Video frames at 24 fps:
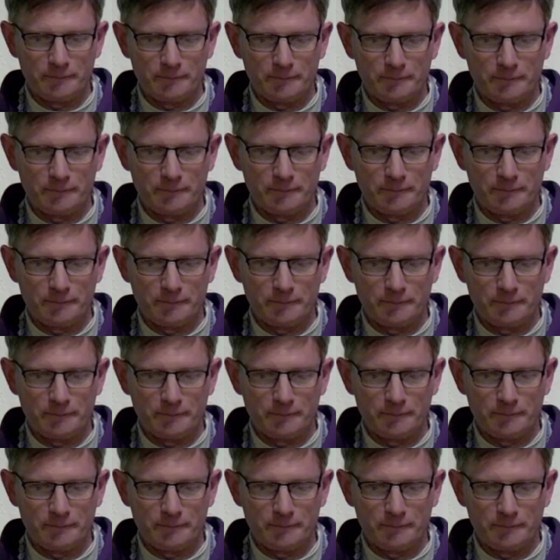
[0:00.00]
in
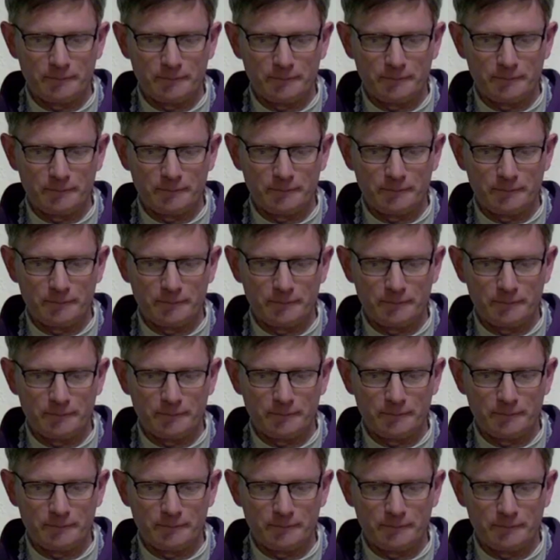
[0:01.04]
our school days, you probably
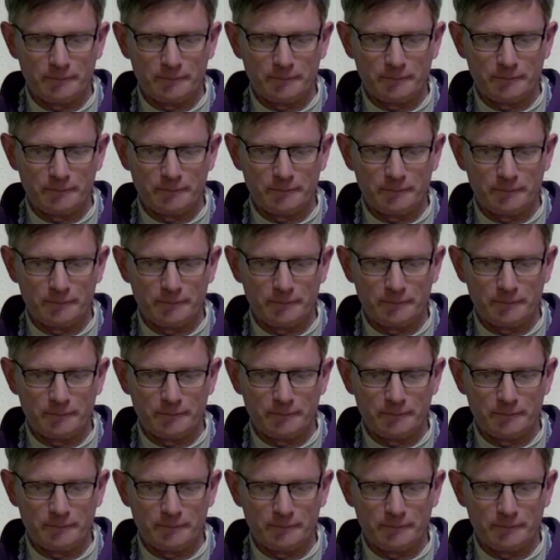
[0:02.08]
all had the experience
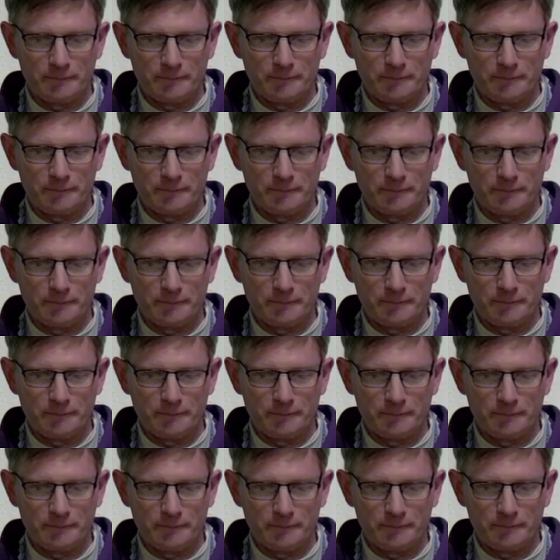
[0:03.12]
of going to school
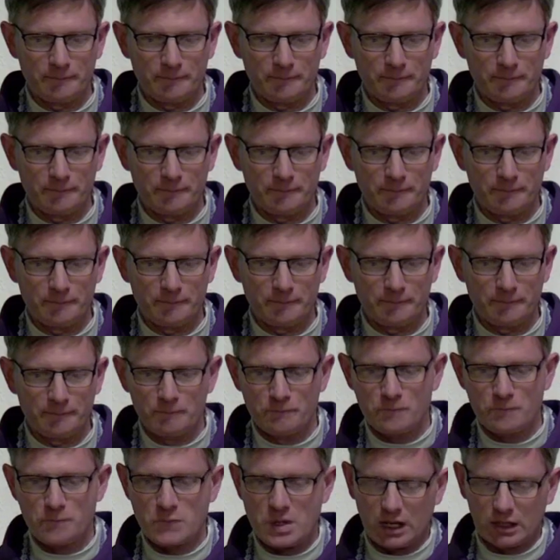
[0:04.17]
with maybe
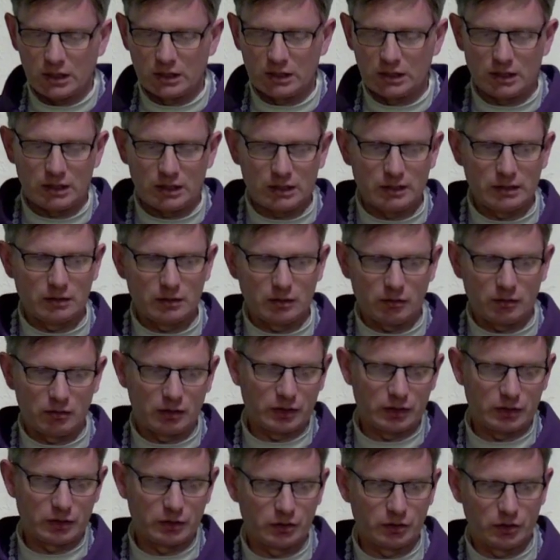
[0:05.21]
a guy or a
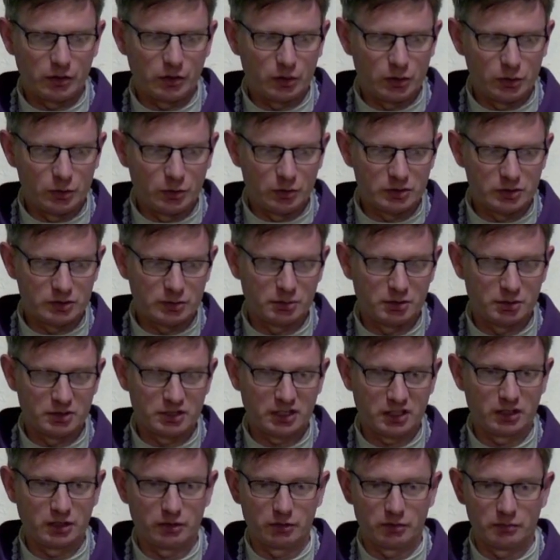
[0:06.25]
girl who was a
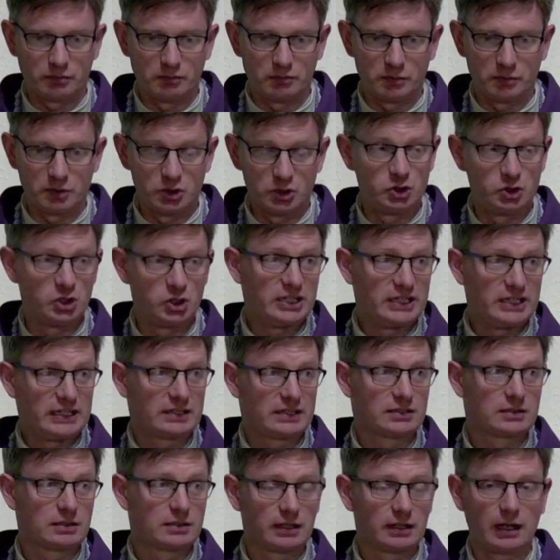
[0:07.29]
particular
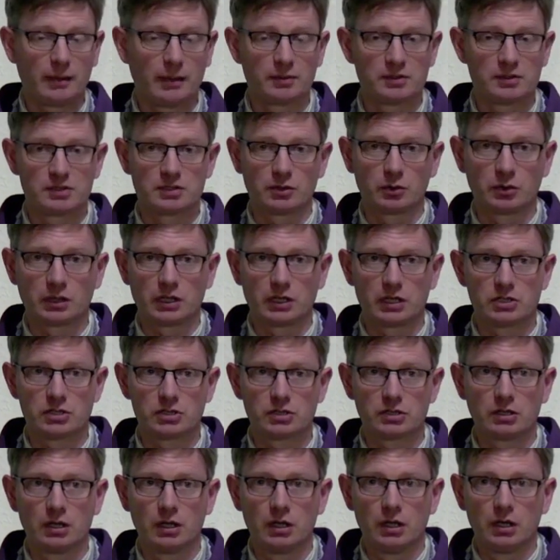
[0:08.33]
genius. It happens on occasion,
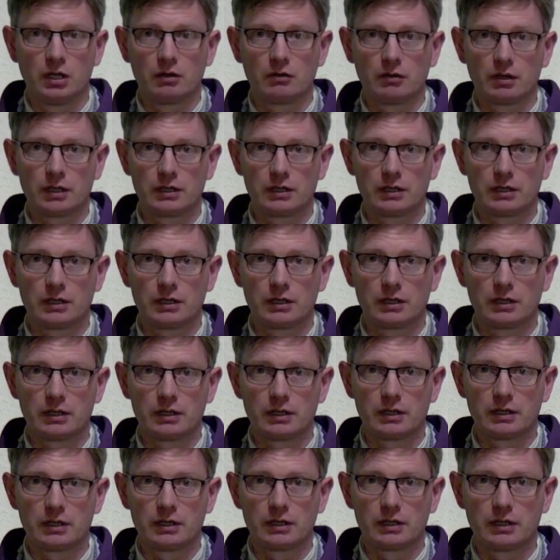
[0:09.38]
right?
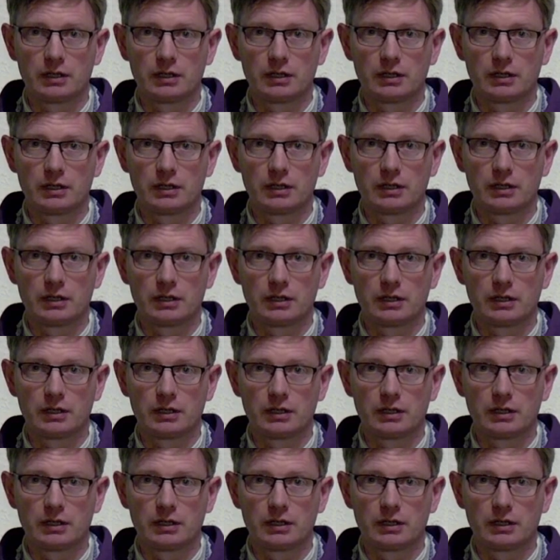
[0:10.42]
Uh, so